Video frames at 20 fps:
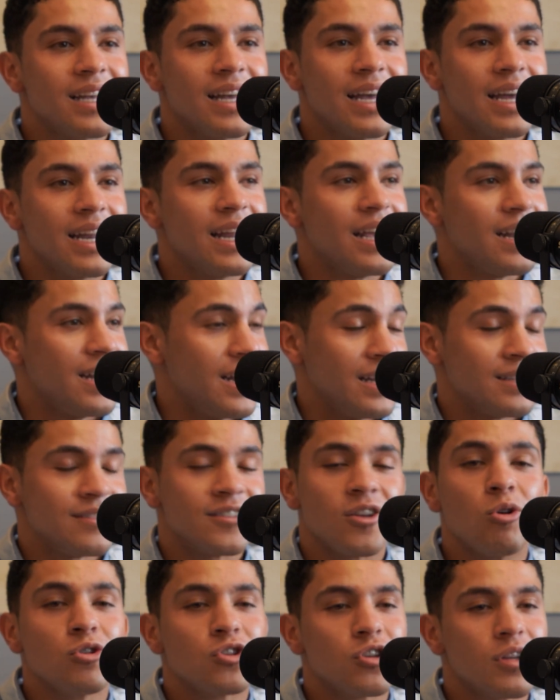and
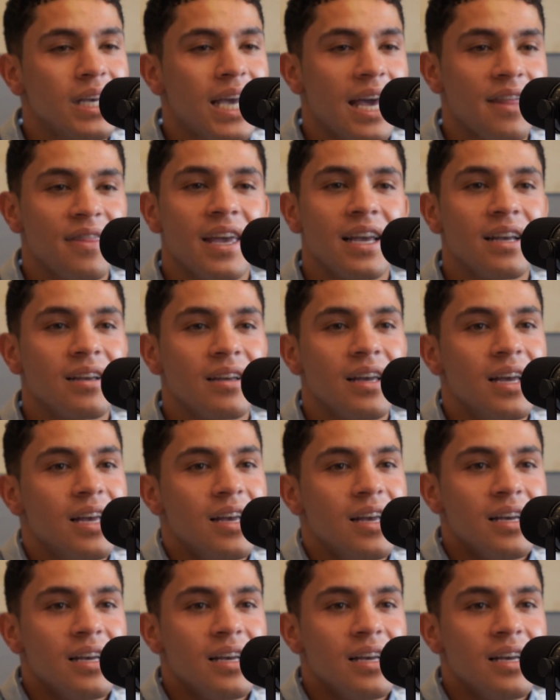socially, I think